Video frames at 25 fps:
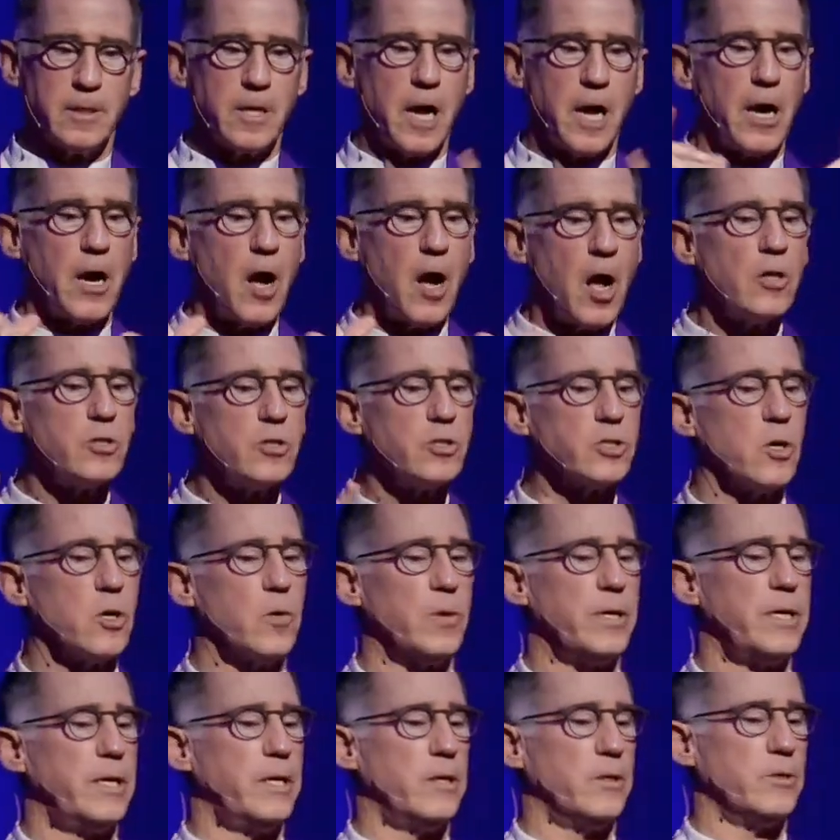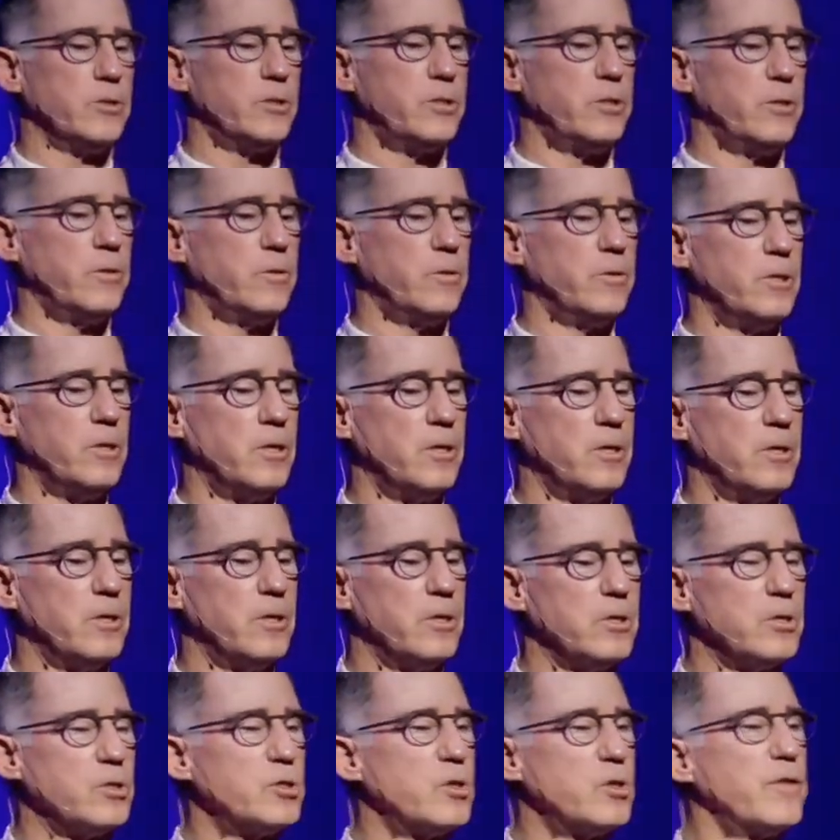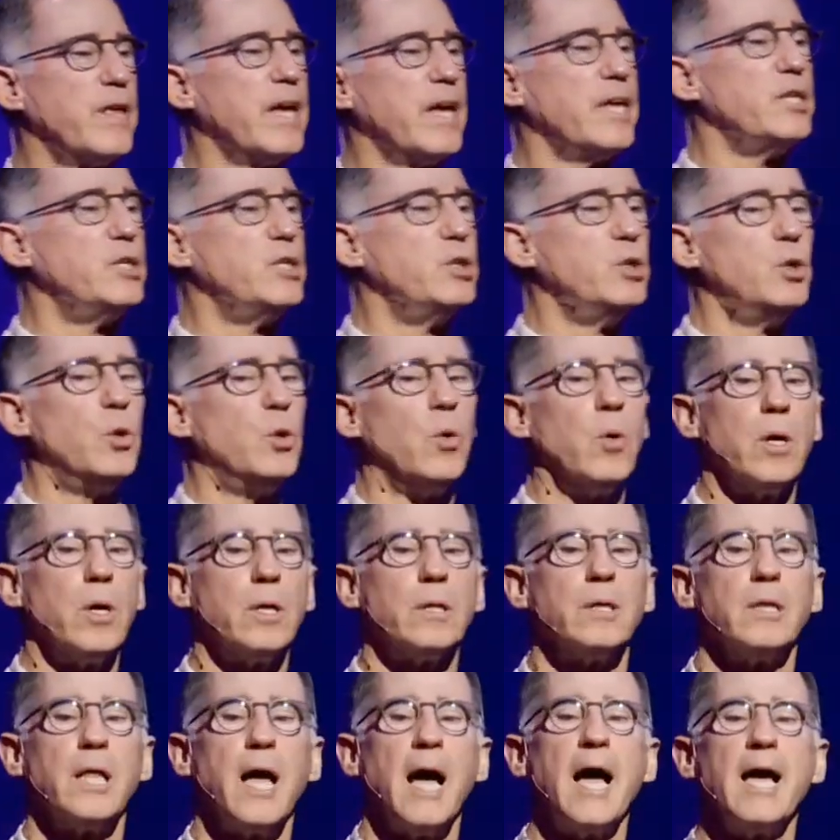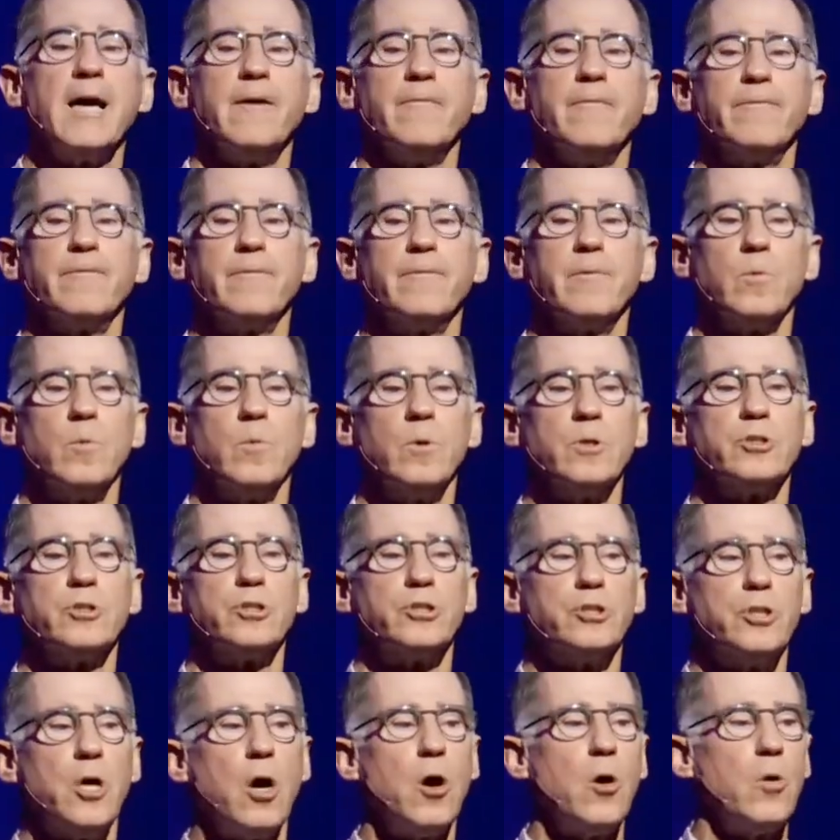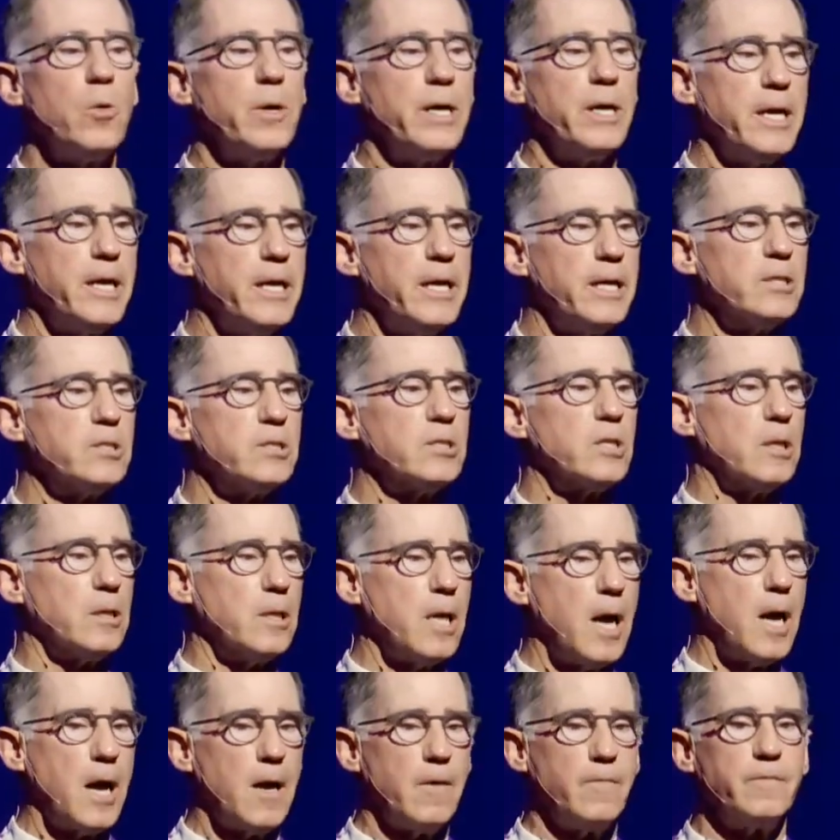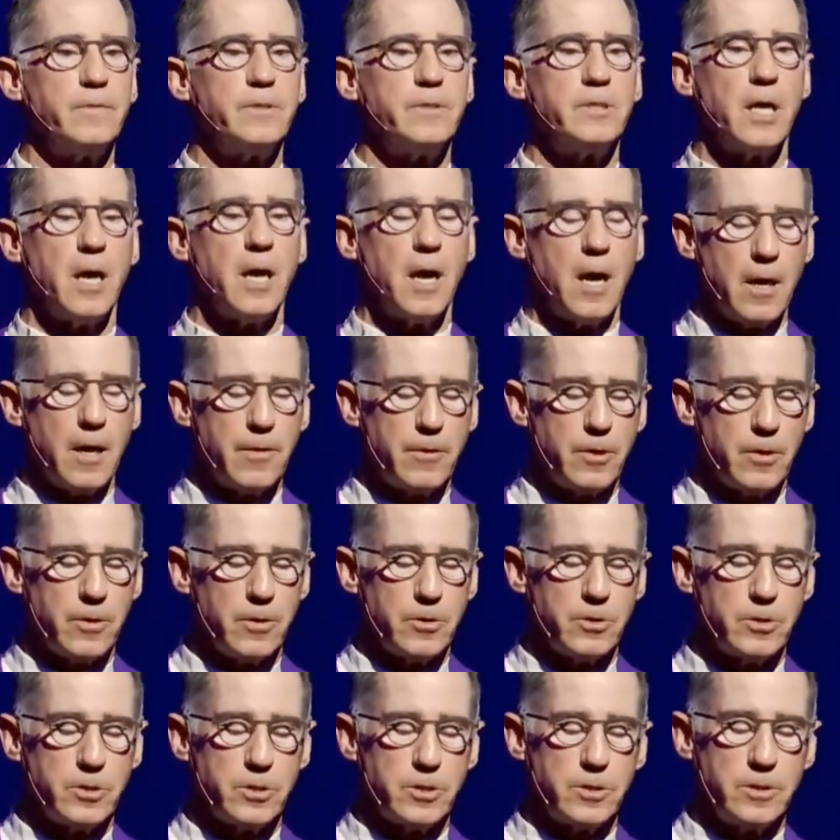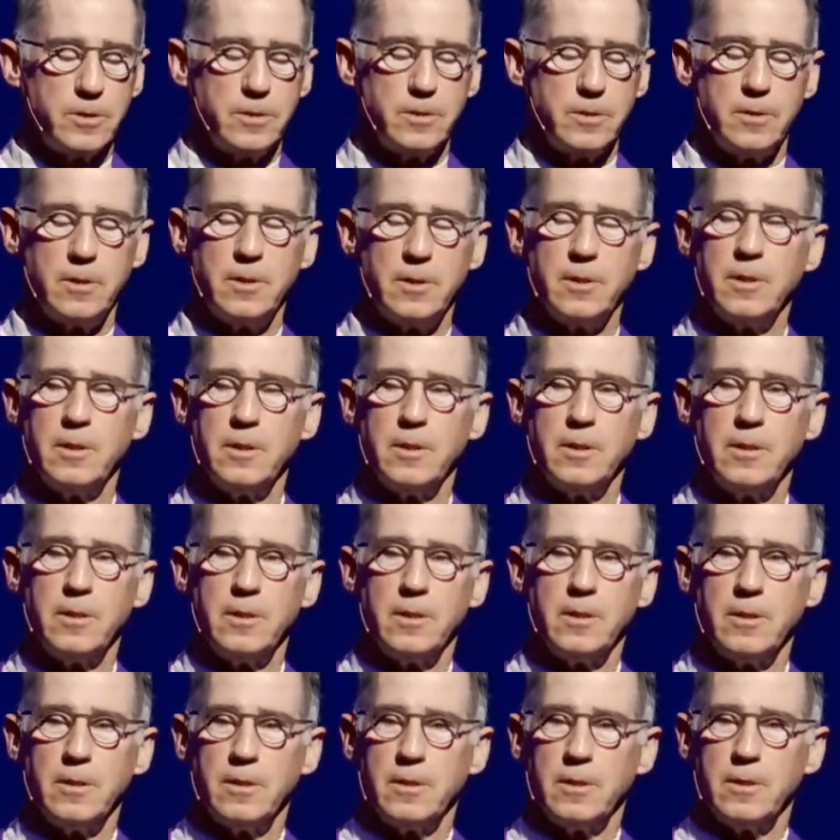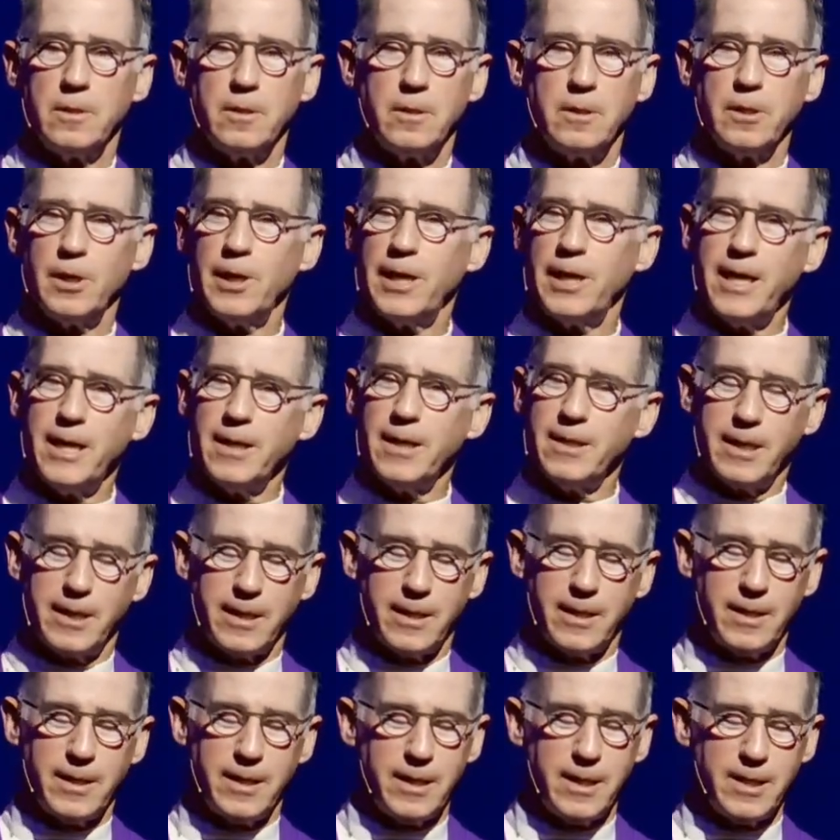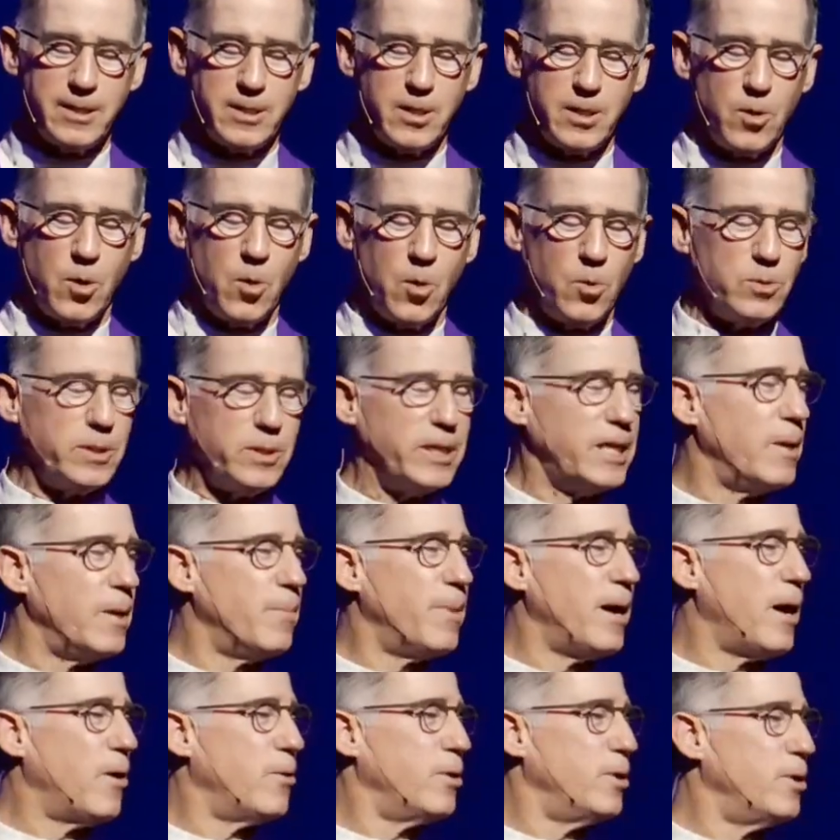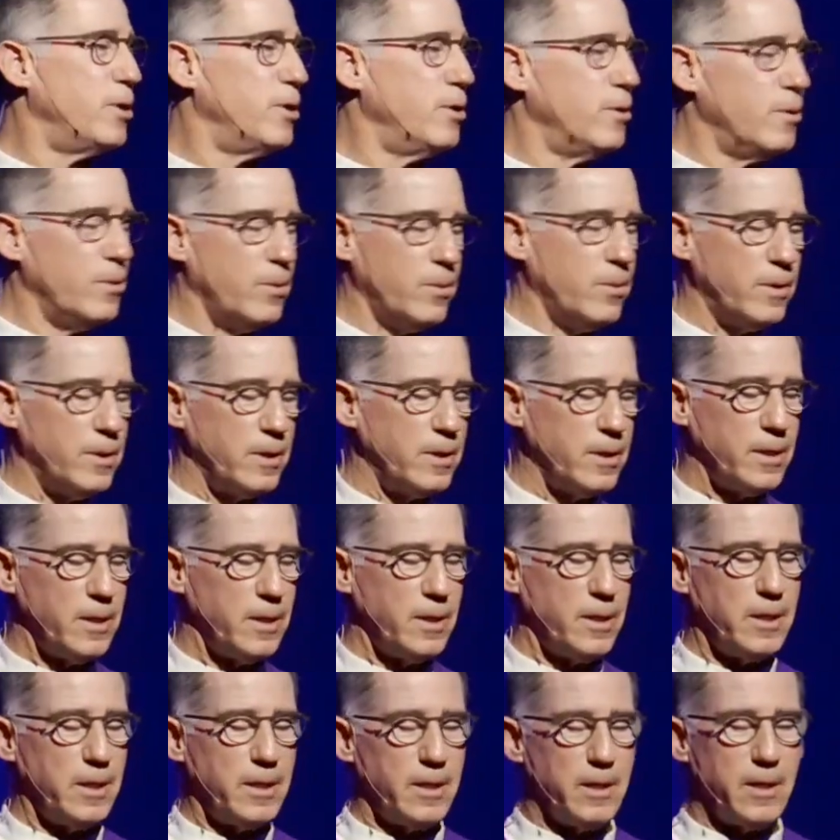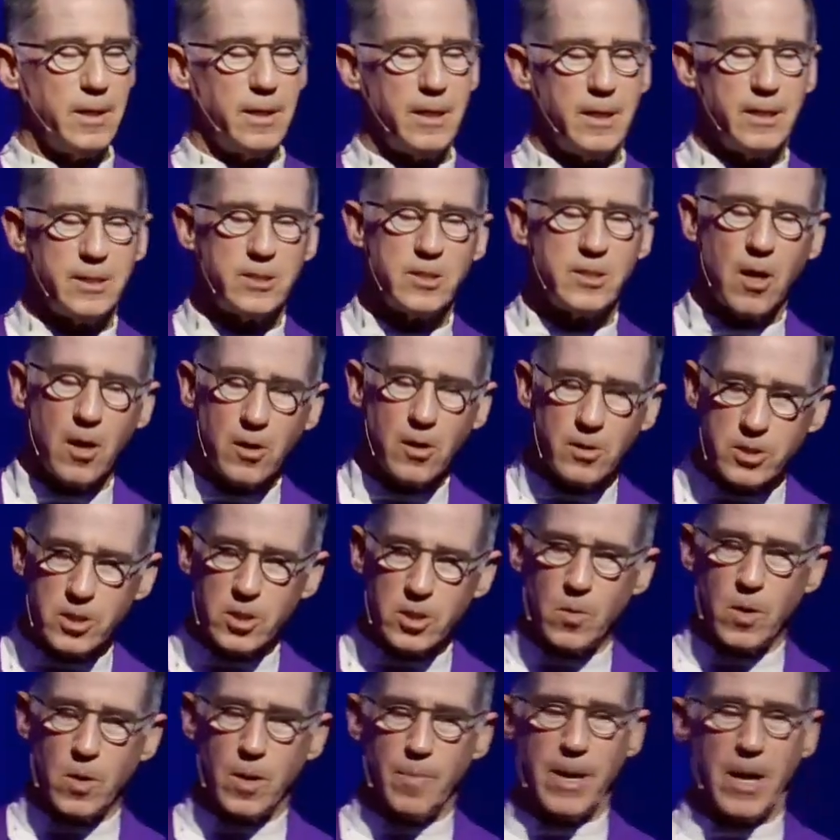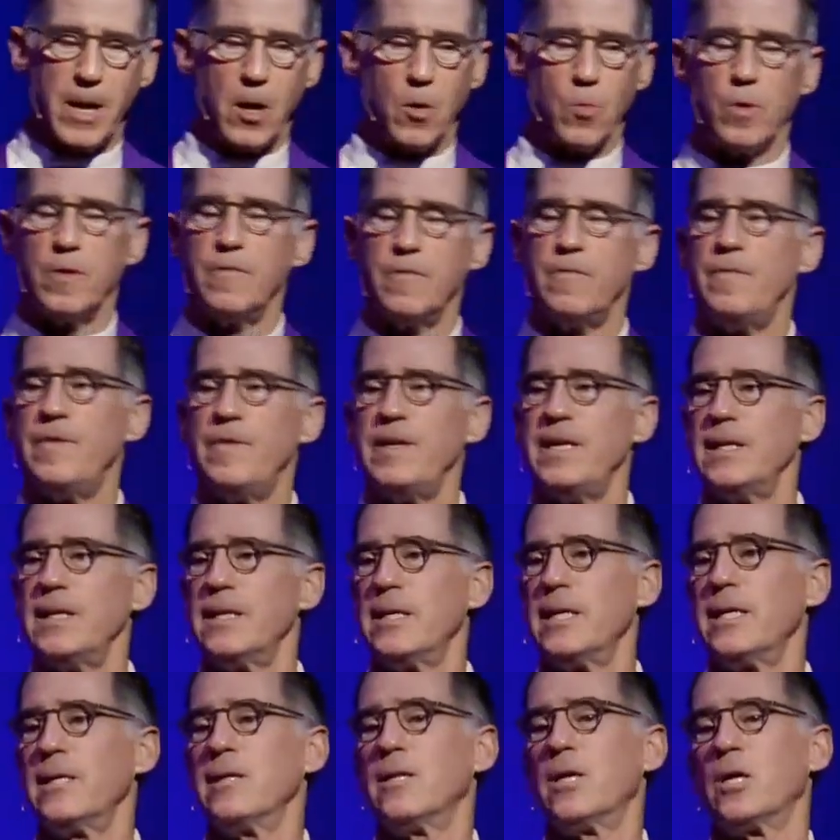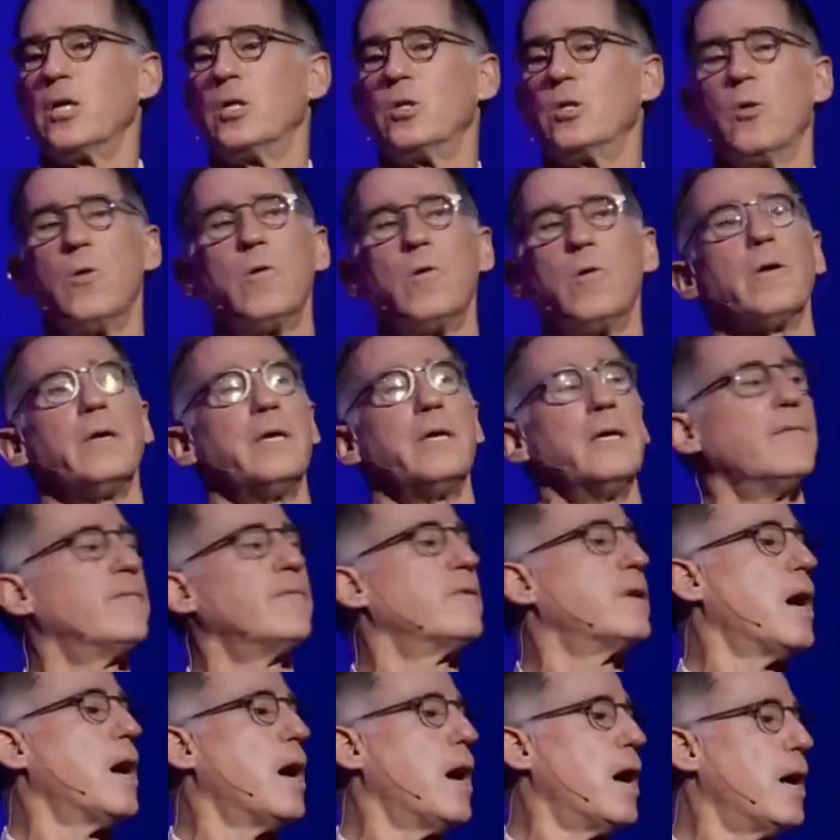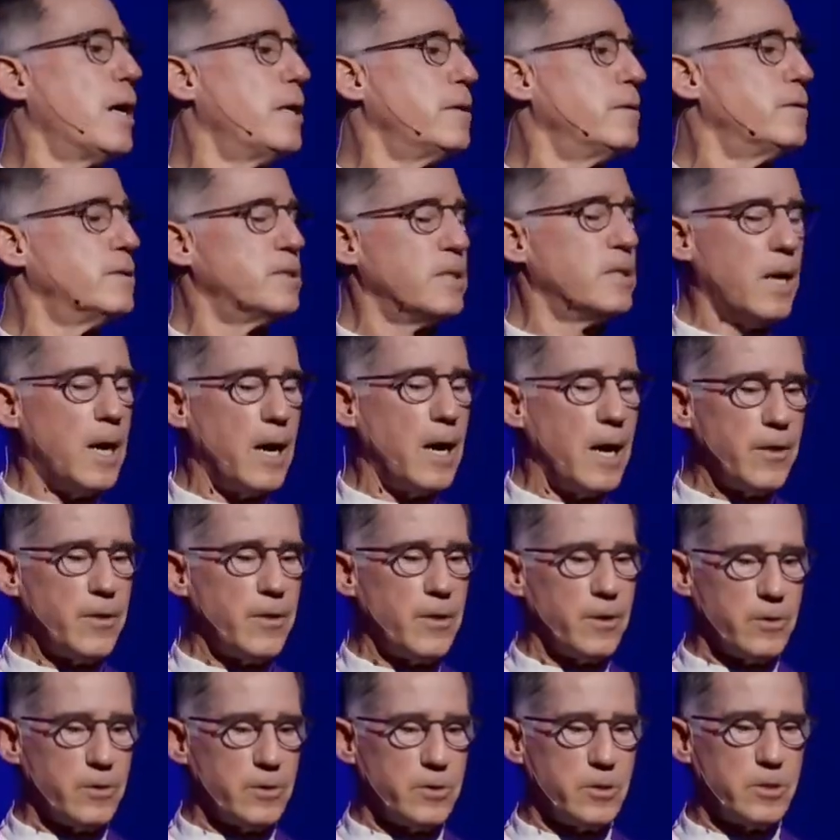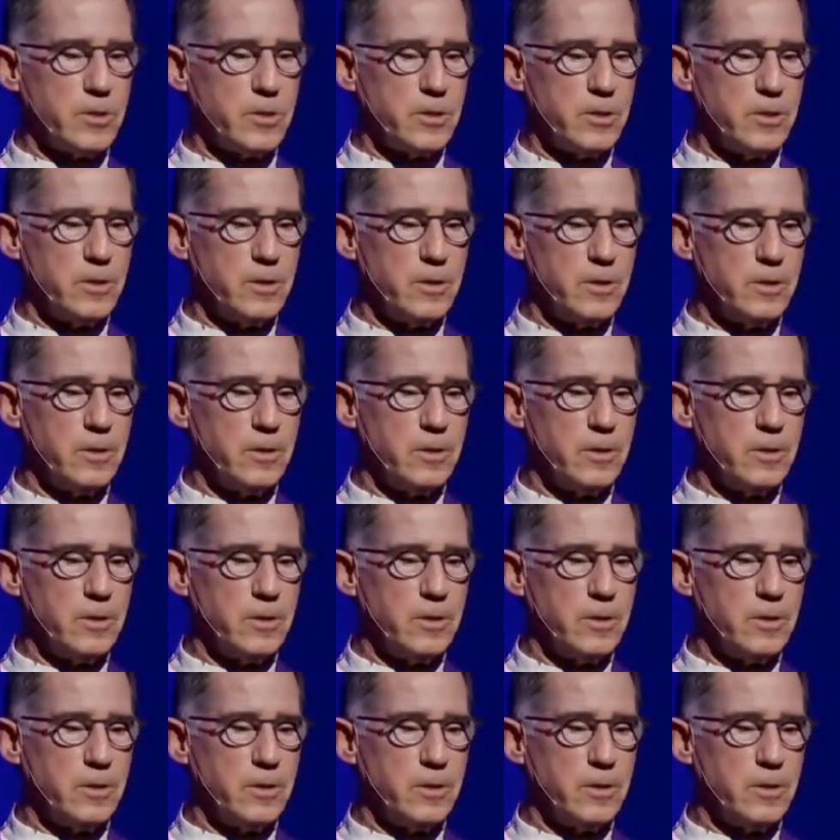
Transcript: God also heals you so that your life will show his love to others. healing isn't only about you, it's also about revealing the glory of God to others.